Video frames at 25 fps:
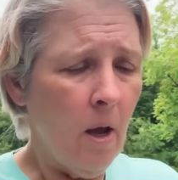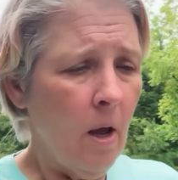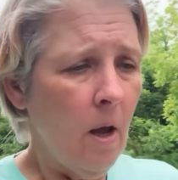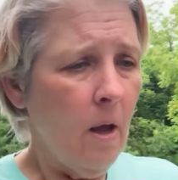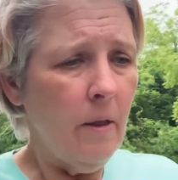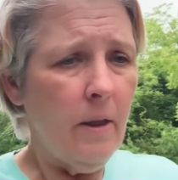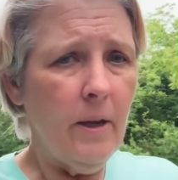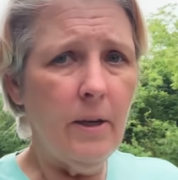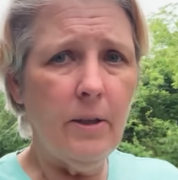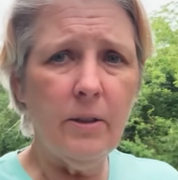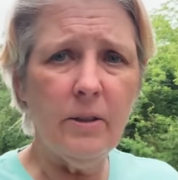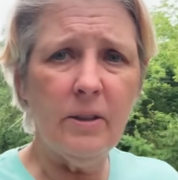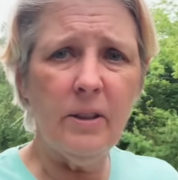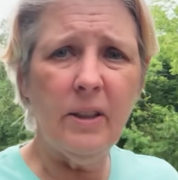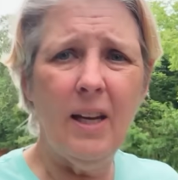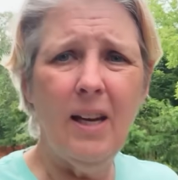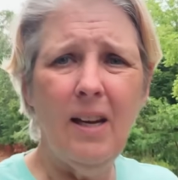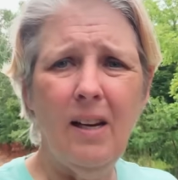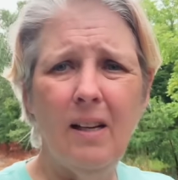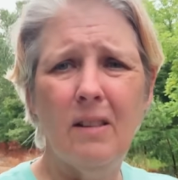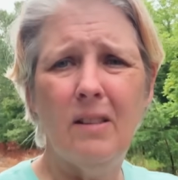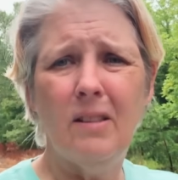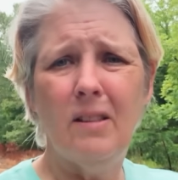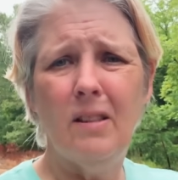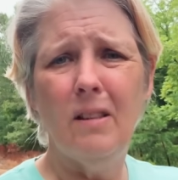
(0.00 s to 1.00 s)
they just
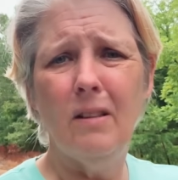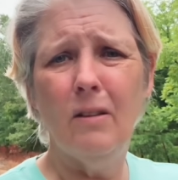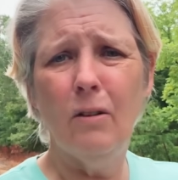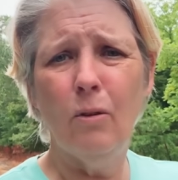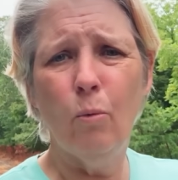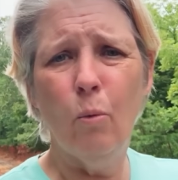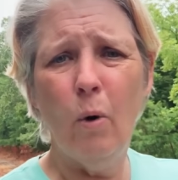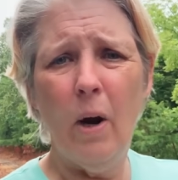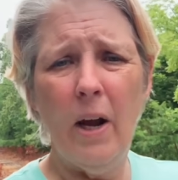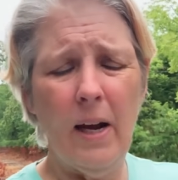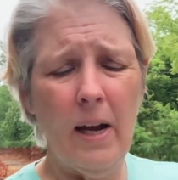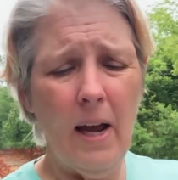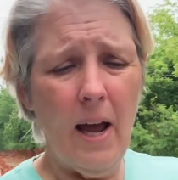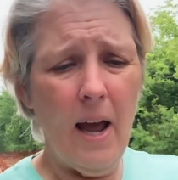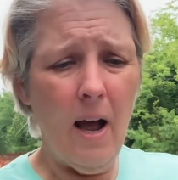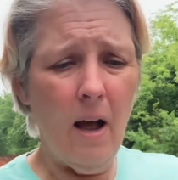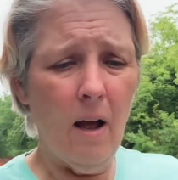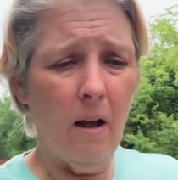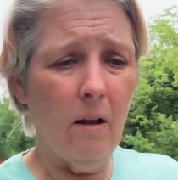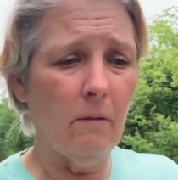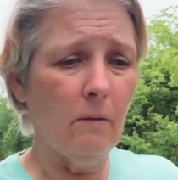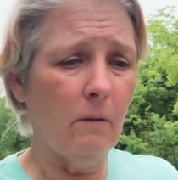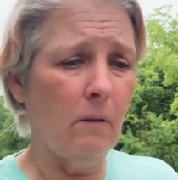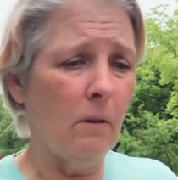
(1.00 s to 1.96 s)
can't see their way out.